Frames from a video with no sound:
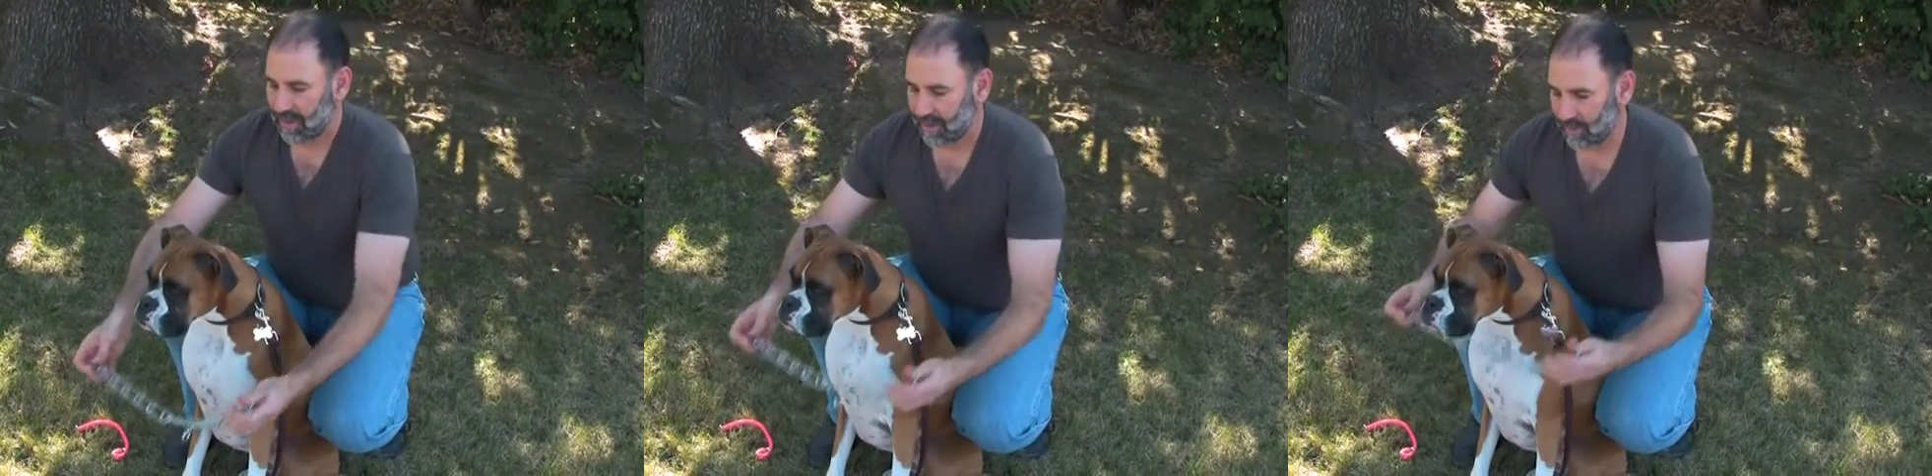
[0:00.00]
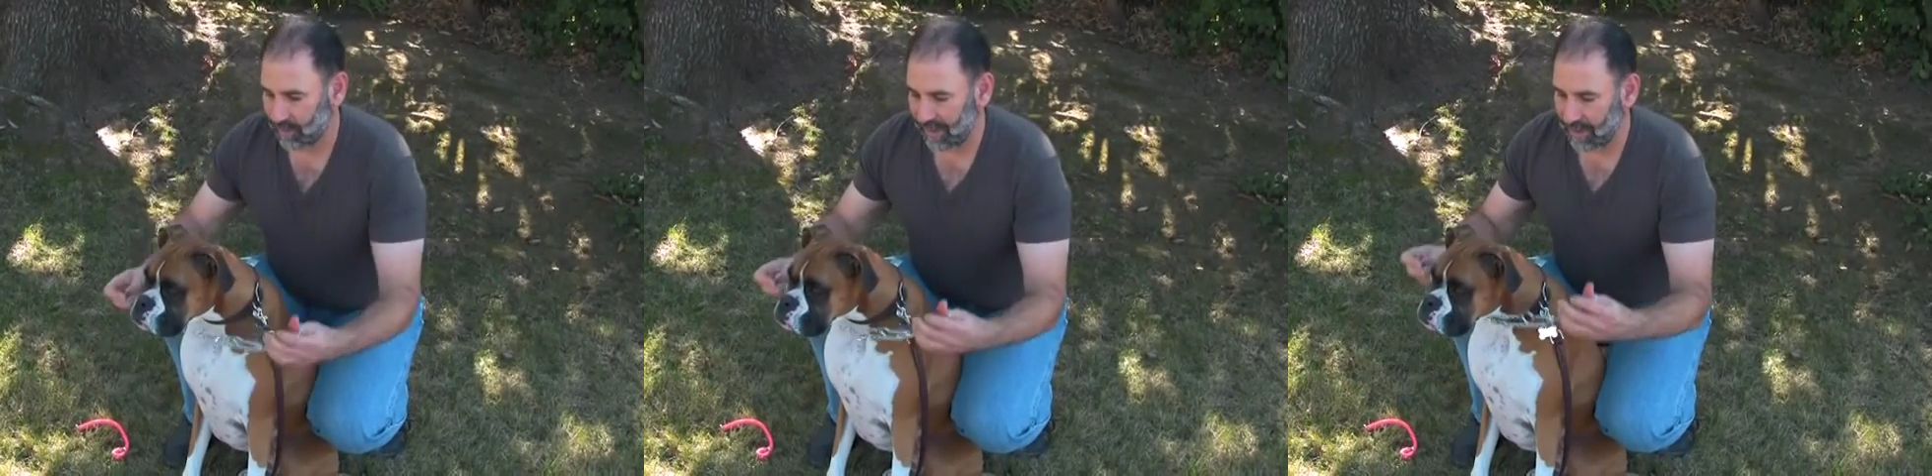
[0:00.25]

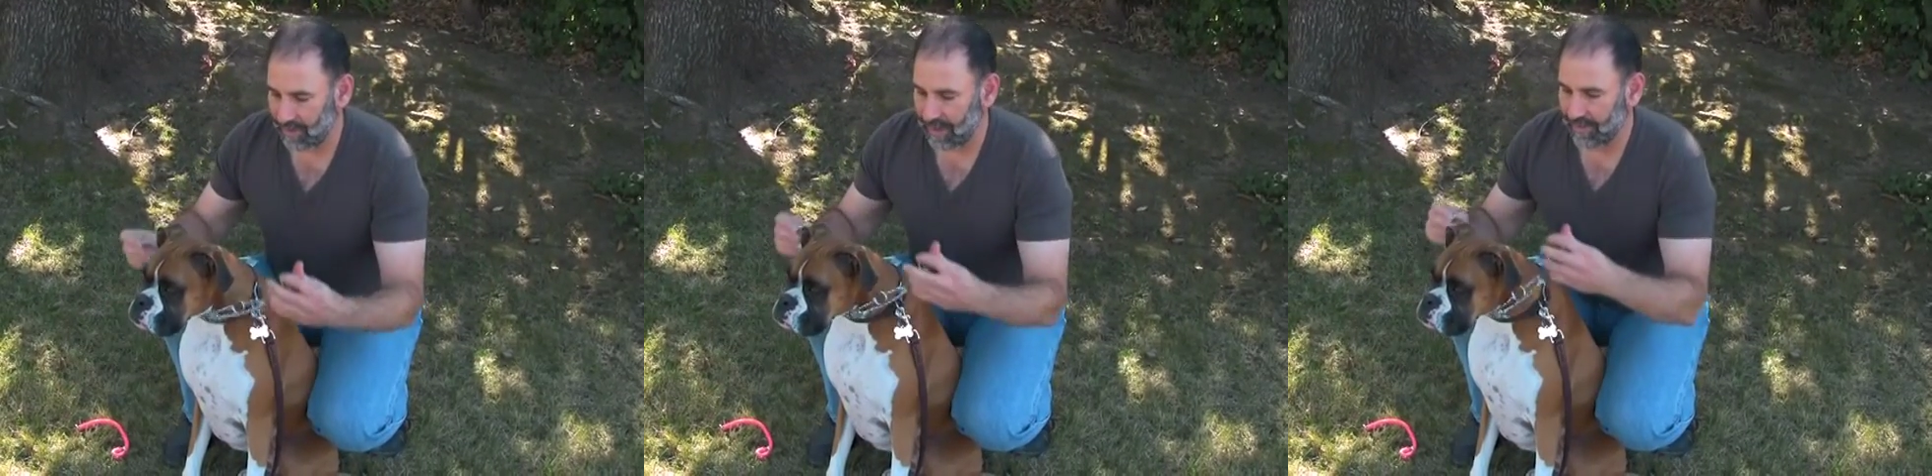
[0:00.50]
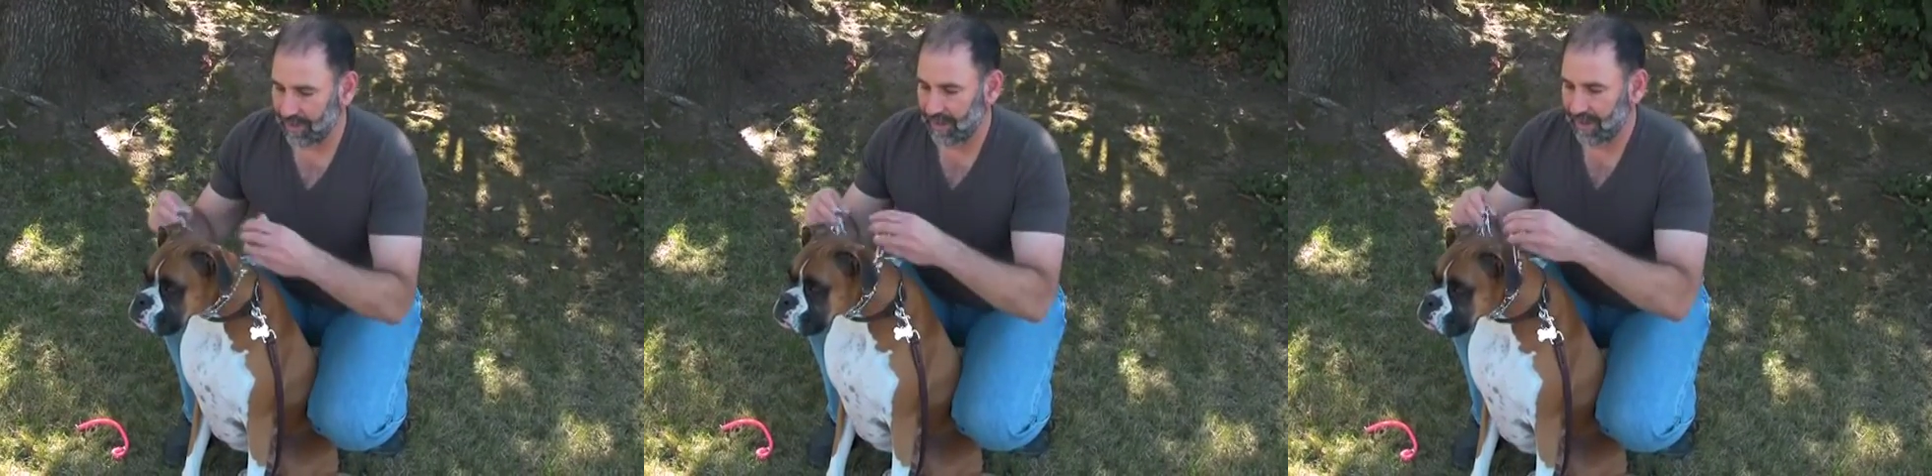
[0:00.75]
right
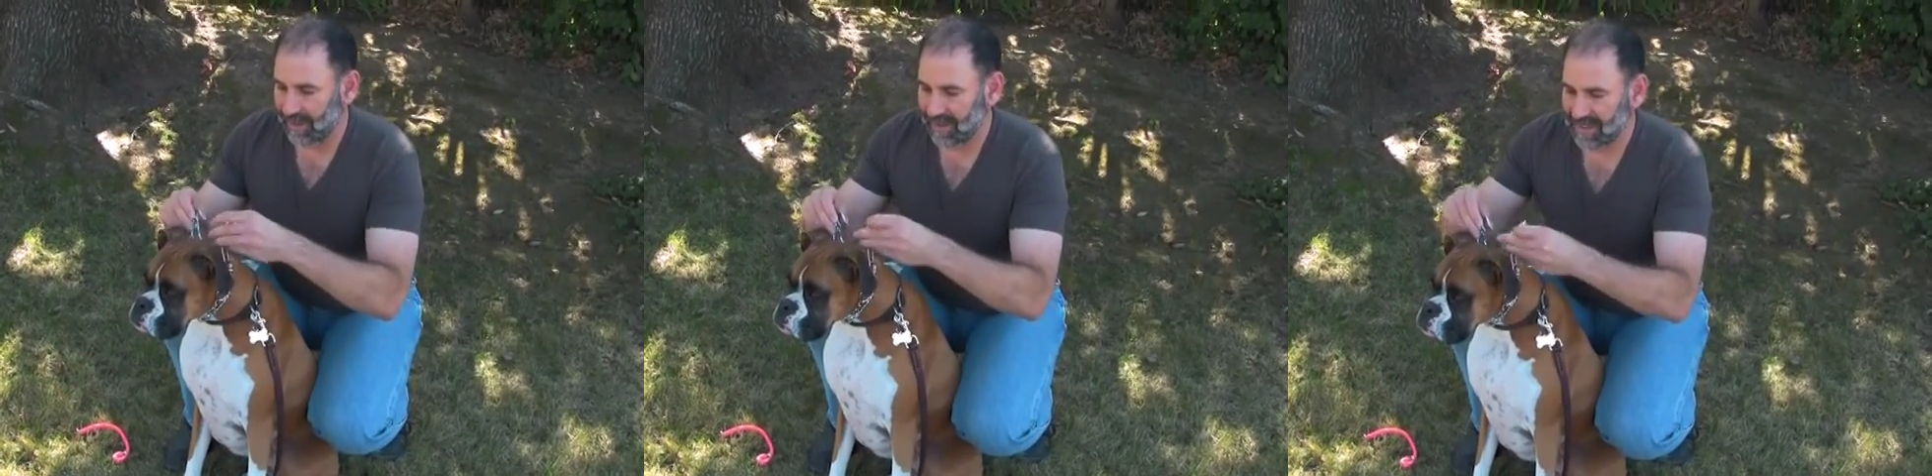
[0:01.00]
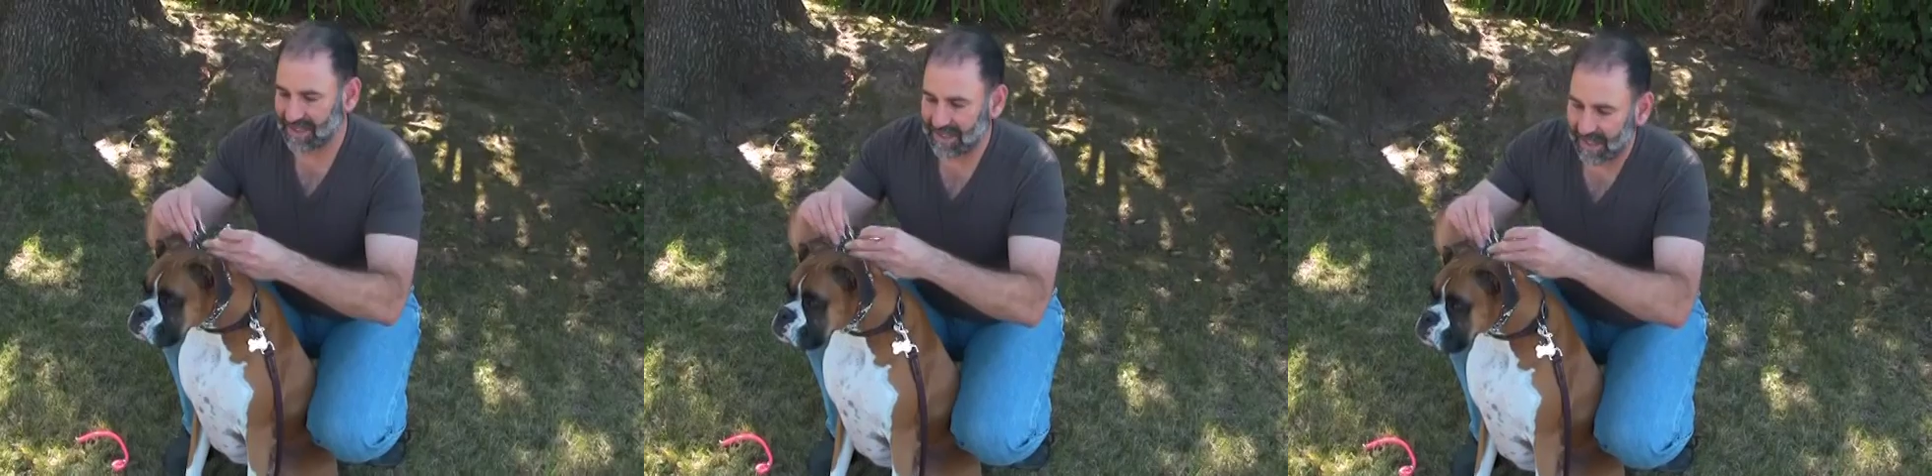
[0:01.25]
around the neck, and
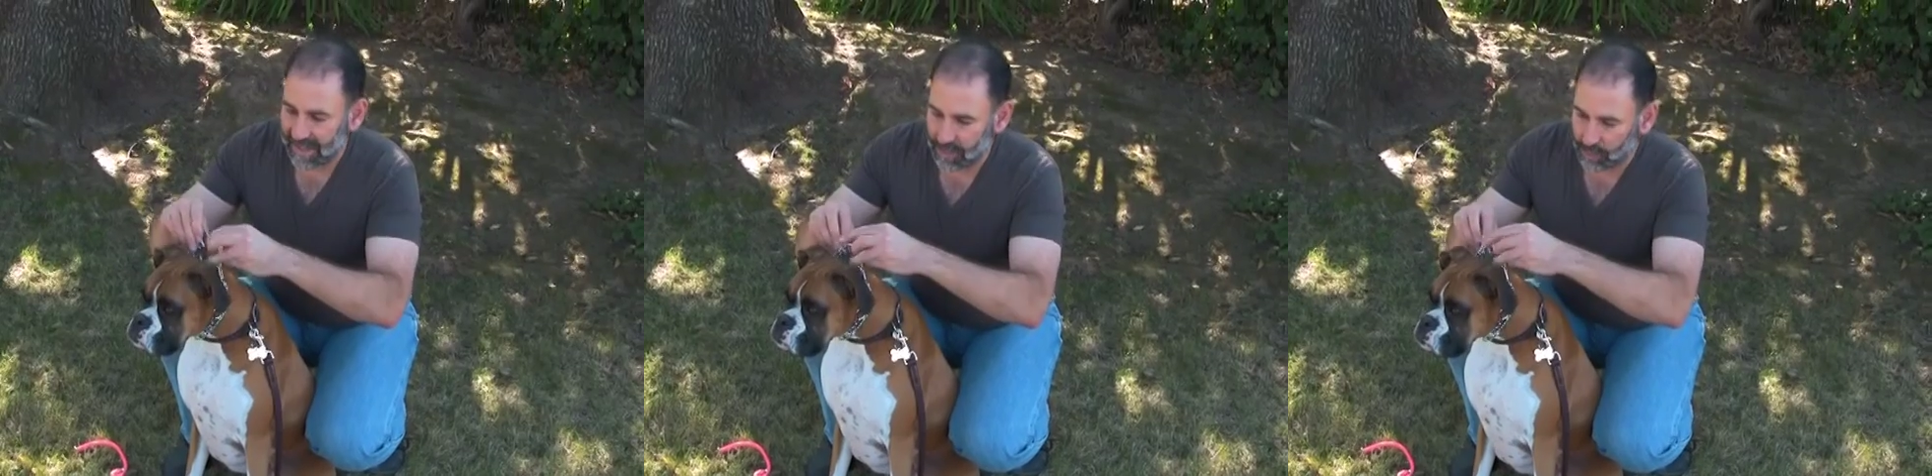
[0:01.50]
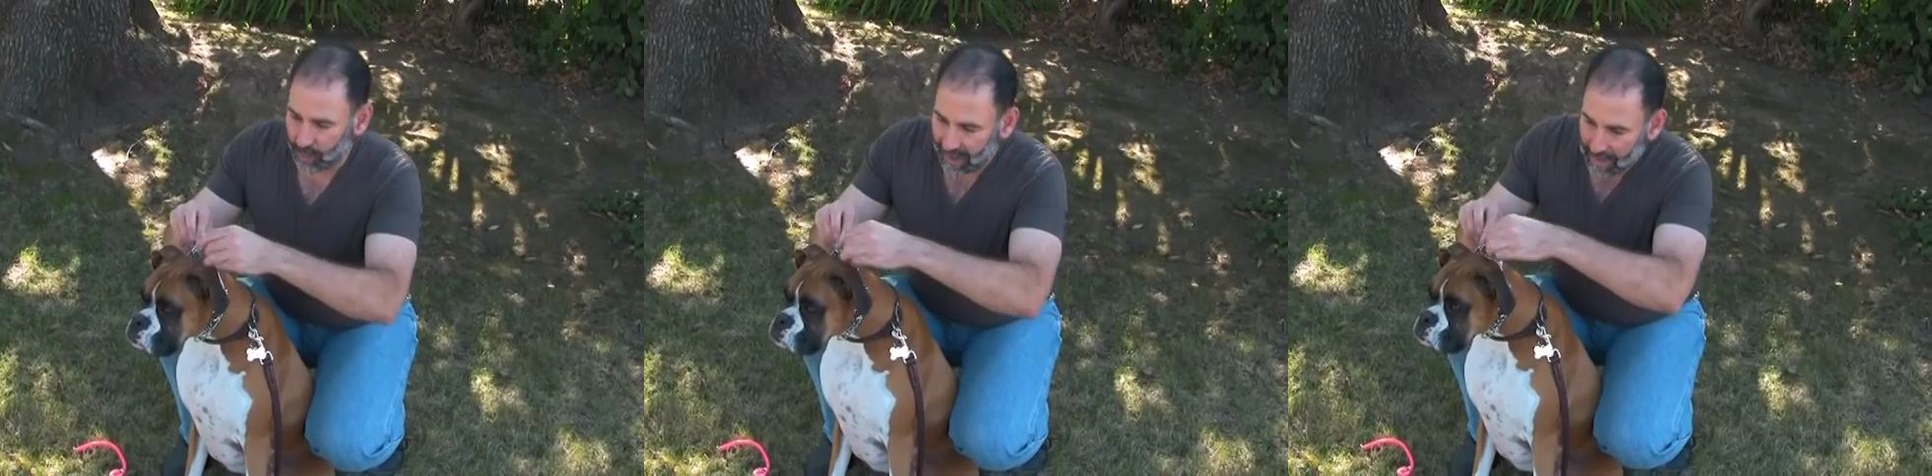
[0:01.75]
it
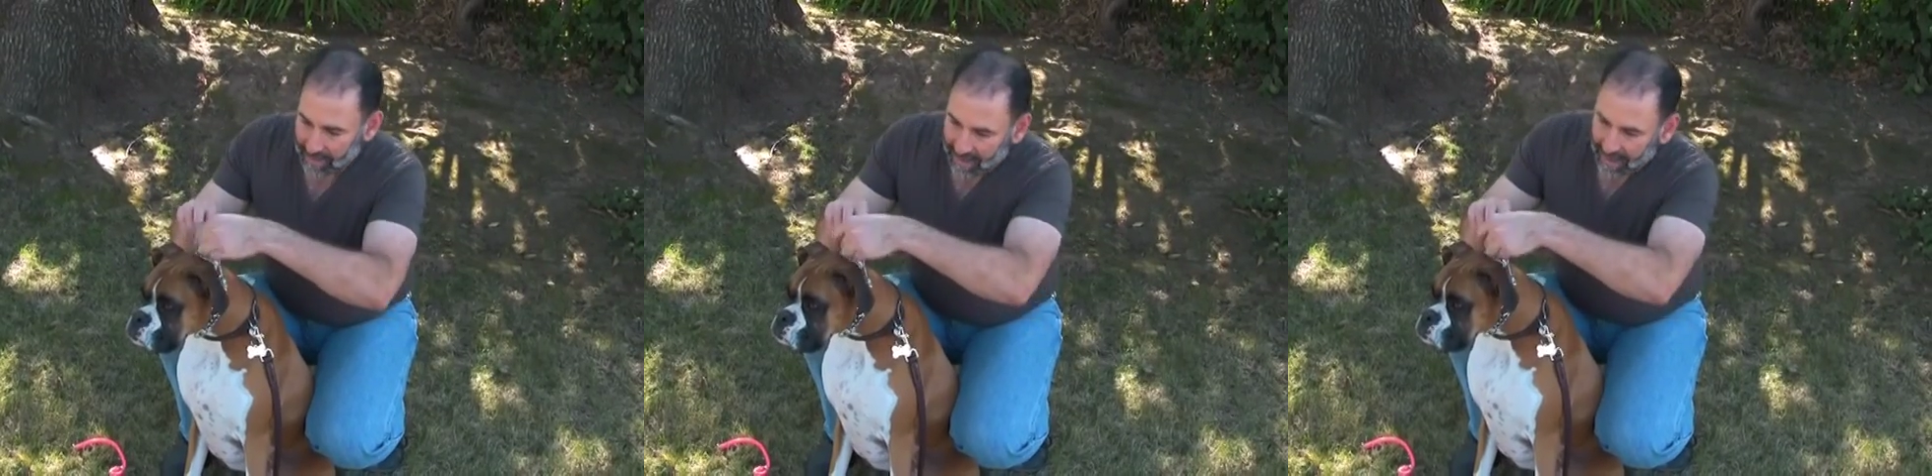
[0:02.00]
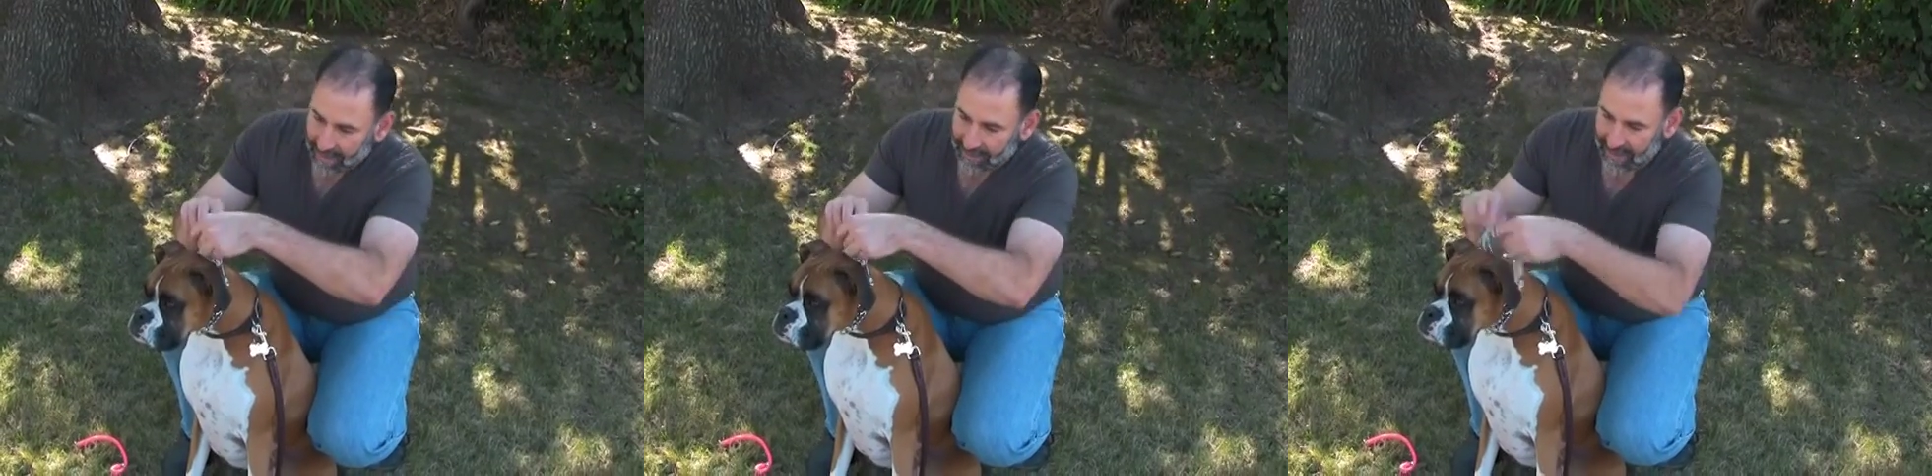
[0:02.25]
stays right
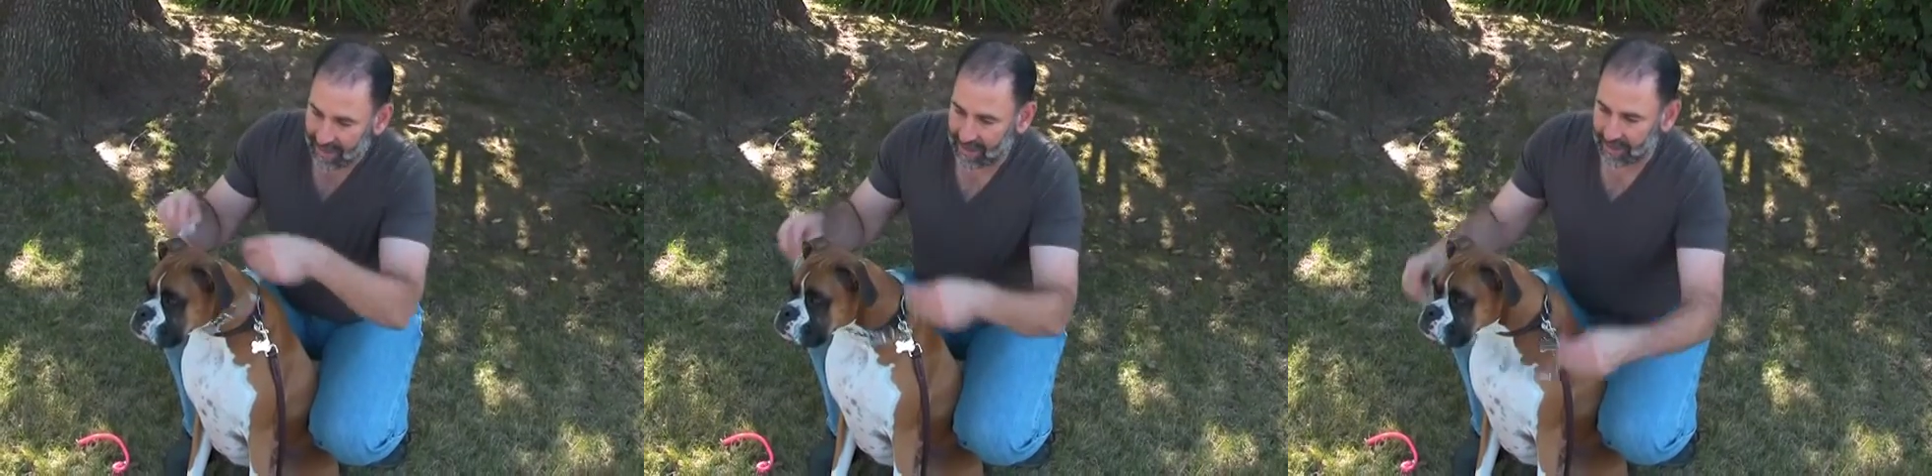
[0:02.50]
behind the